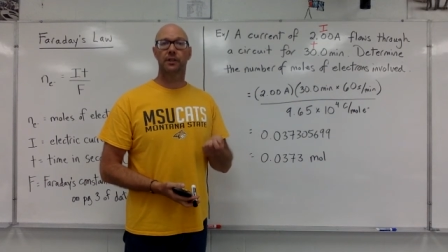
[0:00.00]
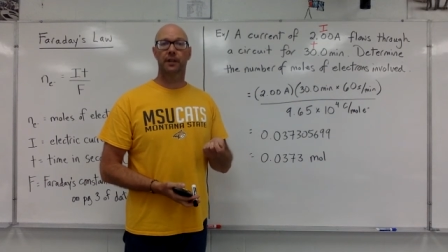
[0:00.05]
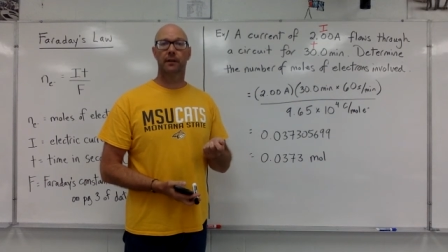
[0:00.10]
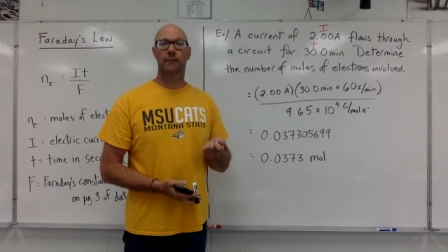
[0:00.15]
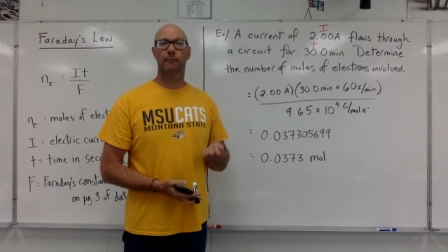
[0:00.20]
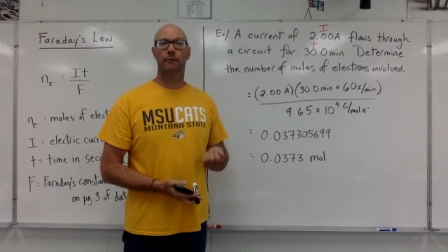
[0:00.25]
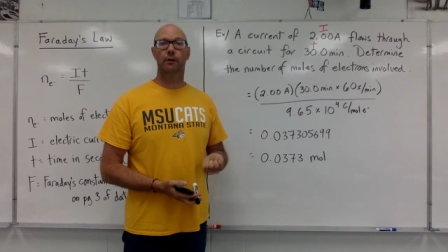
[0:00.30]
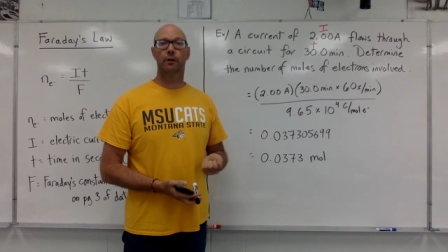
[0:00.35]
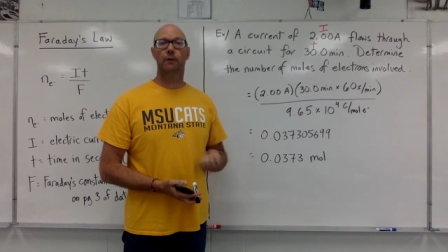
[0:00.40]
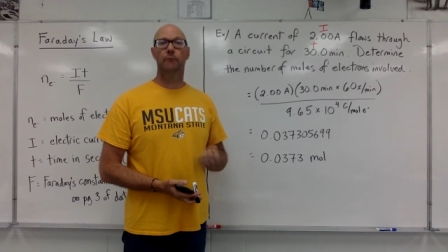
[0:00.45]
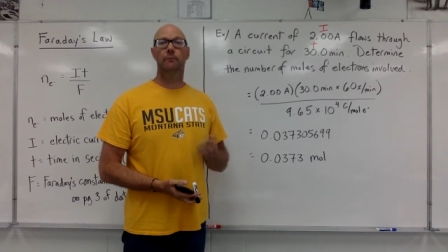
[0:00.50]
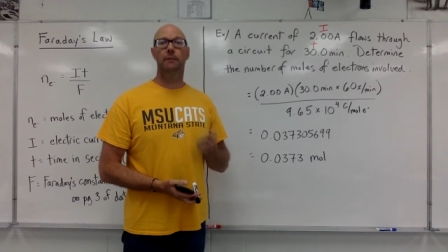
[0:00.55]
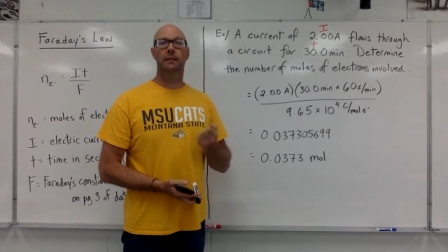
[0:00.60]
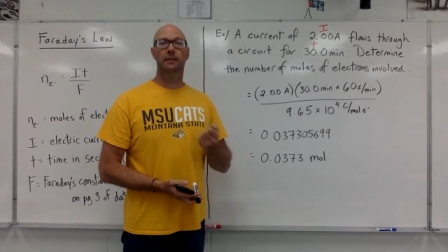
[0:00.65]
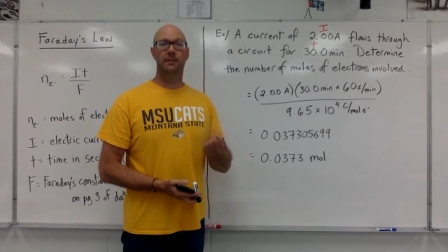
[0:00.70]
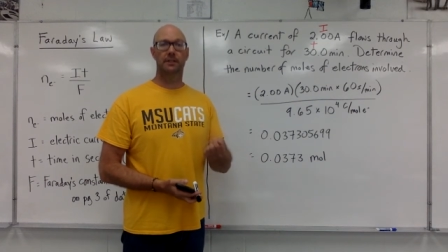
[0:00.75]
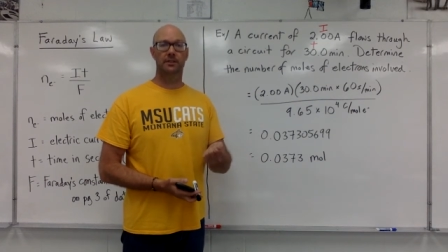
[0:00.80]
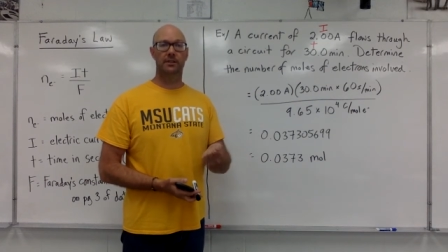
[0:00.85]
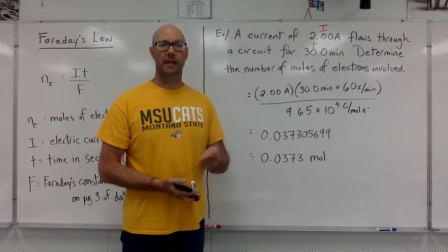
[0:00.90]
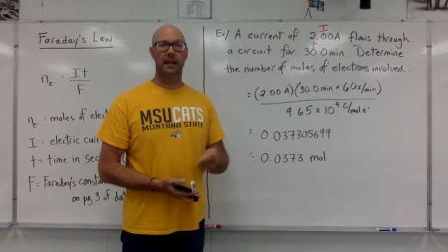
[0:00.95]
convert
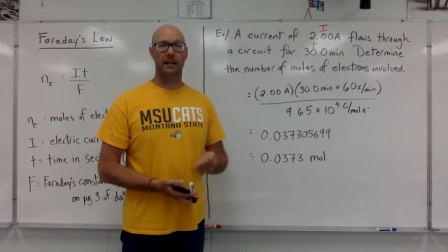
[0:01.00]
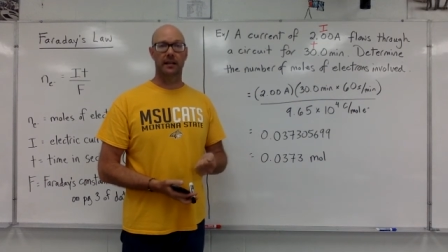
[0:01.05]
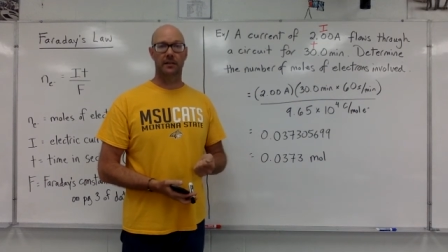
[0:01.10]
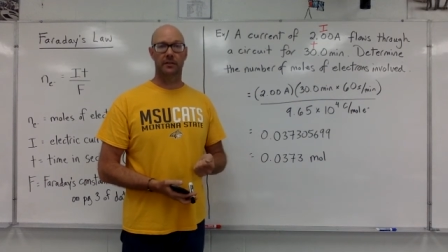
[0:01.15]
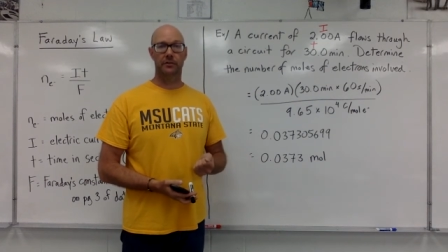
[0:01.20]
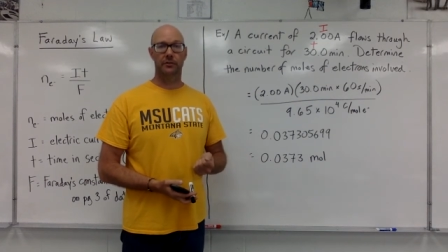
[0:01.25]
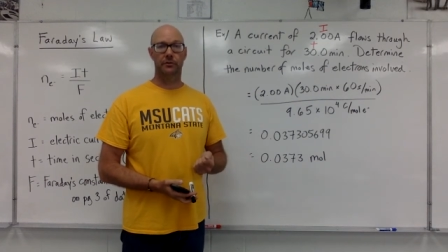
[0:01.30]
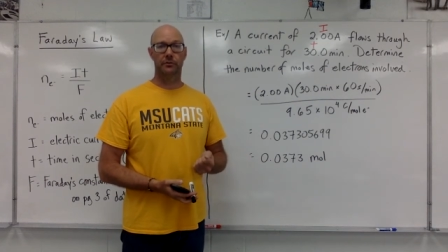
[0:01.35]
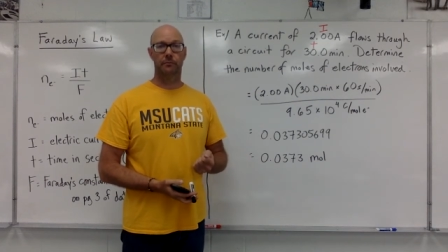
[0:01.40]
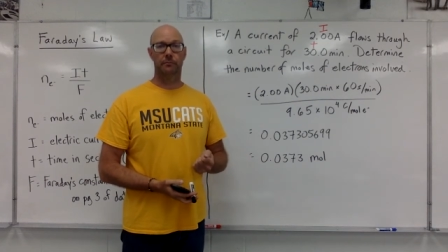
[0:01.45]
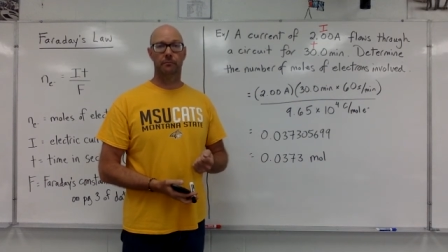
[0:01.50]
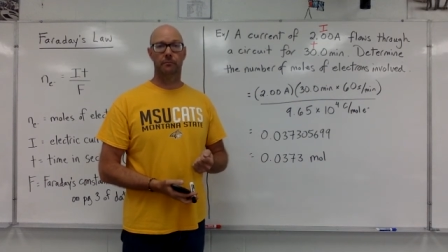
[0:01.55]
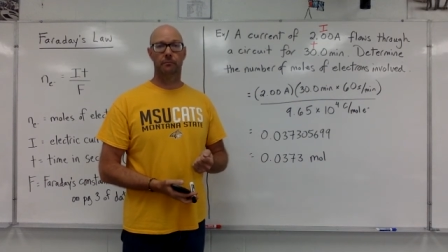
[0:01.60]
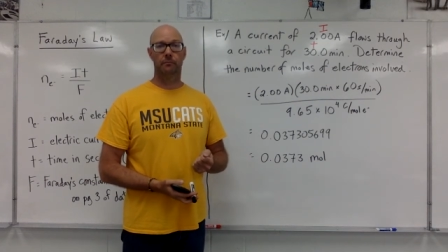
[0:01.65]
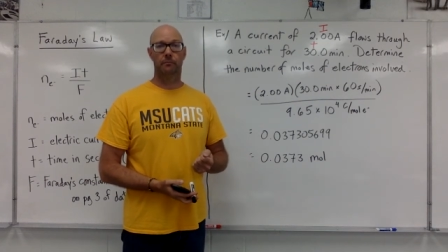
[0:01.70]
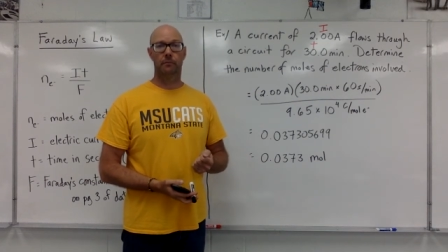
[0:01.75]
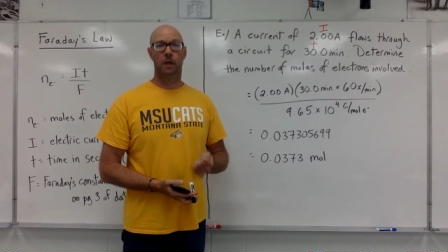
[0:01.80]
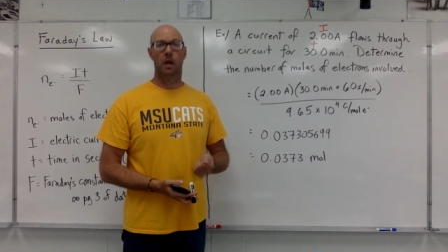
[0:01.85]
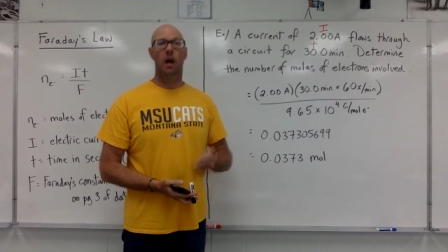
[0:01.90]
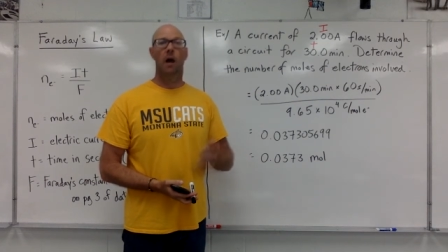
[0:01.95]
into seconds.
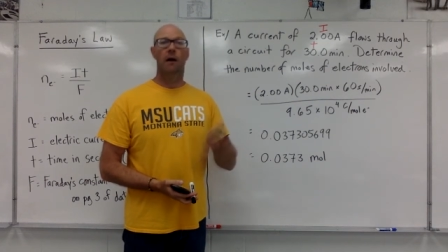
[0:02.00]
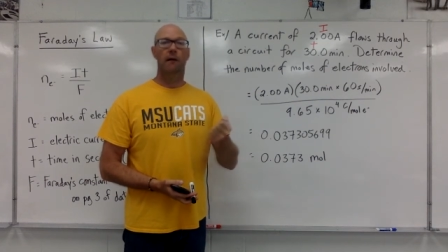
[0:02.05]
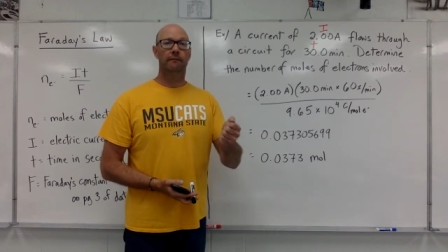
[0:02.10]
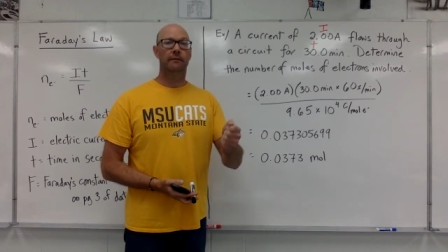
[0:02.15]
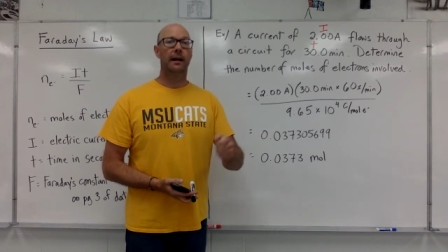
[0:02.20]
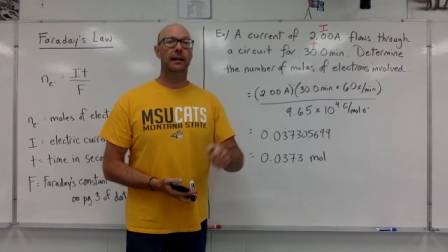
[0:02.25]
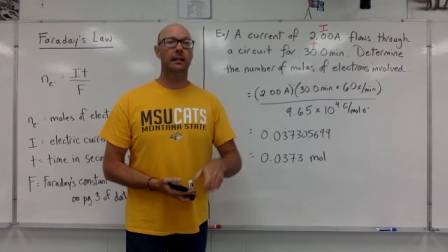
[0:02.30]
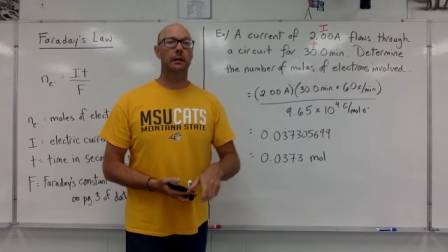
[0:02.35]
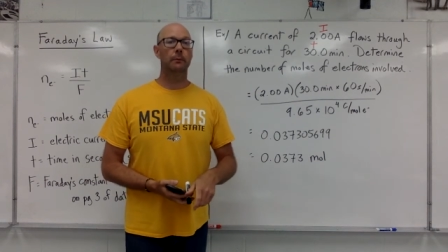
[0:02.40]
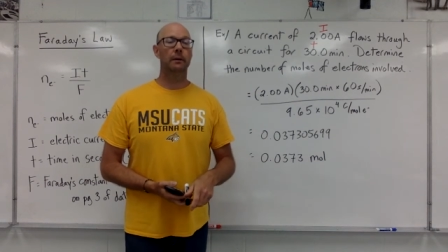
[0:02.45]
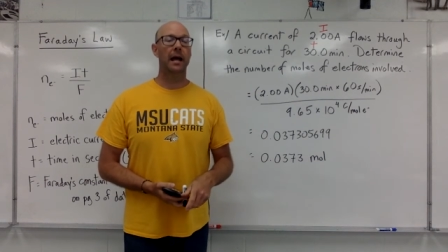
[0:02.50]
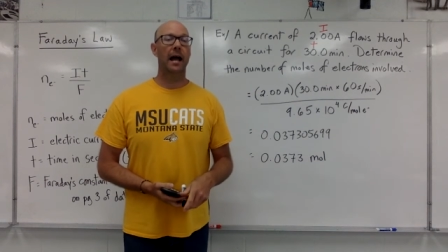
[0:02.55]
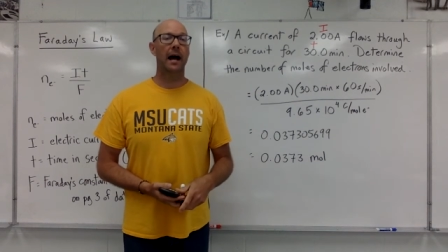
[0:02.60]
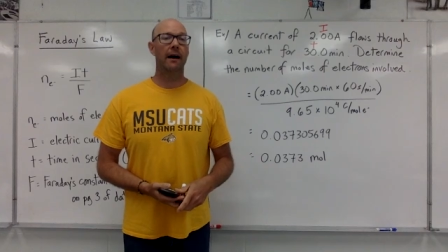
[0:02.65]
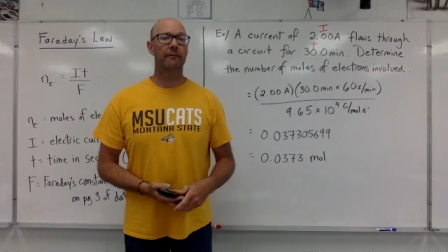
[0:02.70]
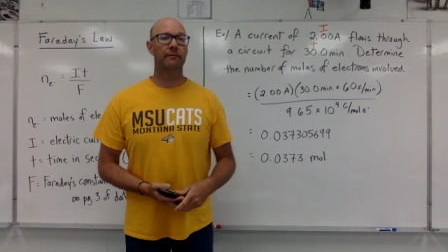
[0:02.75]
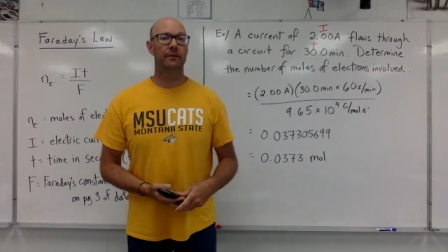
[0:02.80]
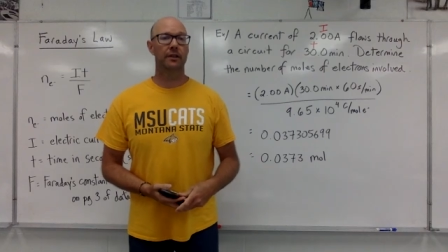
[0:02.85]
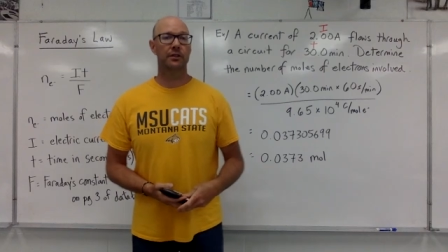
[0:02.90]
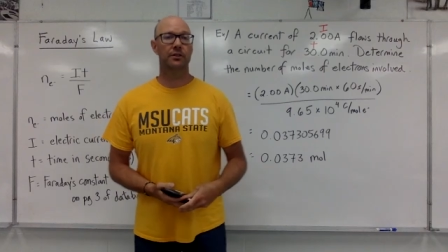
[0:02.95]
Finally, we
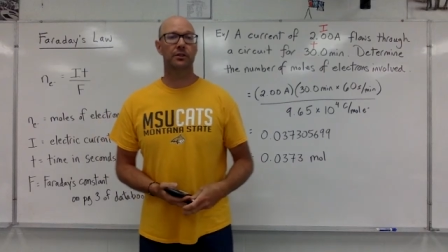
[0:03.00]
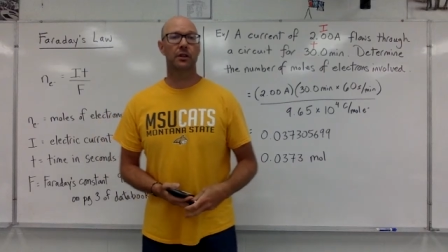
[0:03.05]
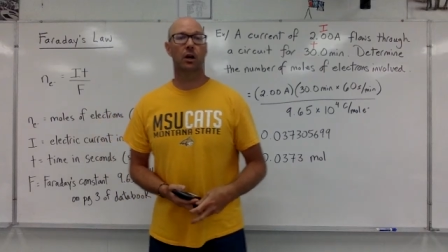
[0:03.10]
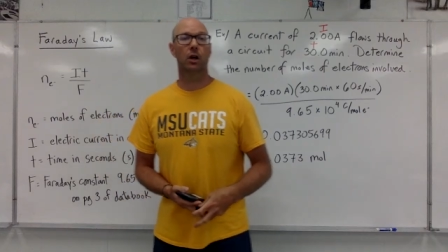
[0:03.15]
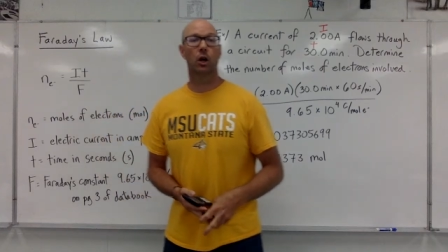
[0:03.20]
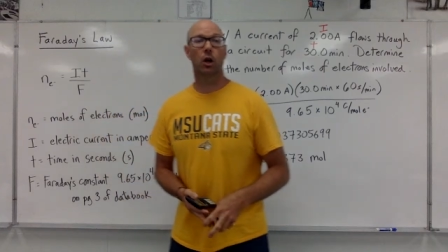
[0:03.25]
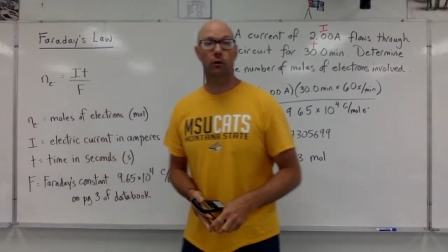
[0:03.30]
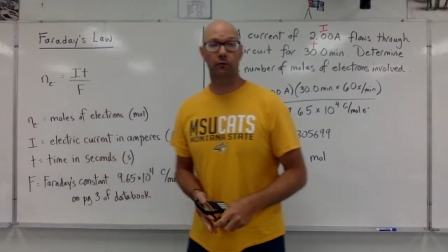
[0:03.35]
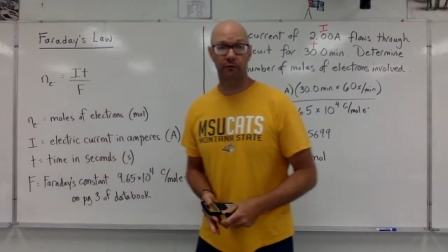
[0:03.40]
have this